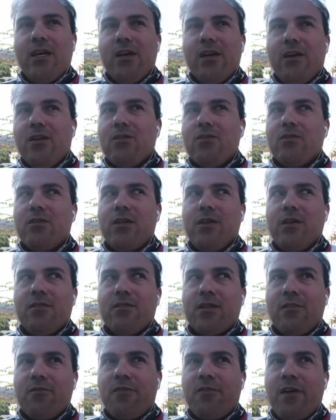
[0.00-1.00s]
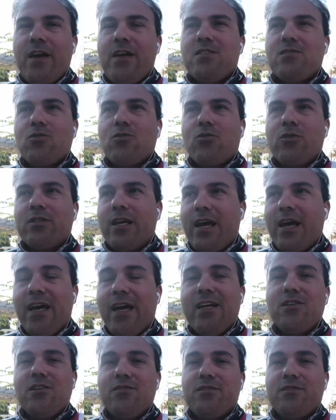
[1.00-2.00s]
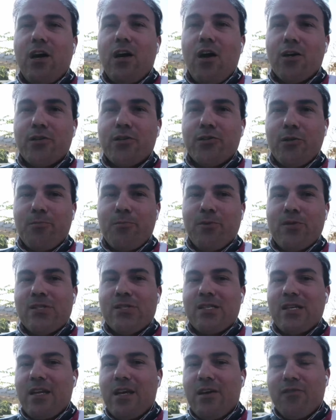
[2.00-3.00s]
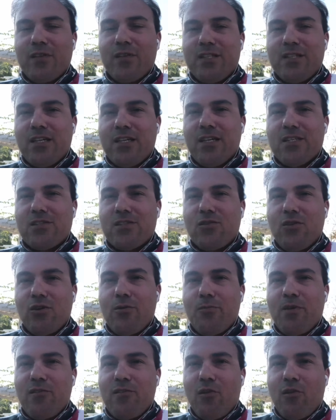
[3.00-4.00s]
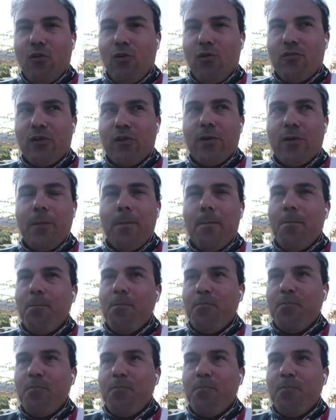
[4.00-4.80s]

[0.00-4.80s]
we killed the face or the head of the octopus and everything is going to be over.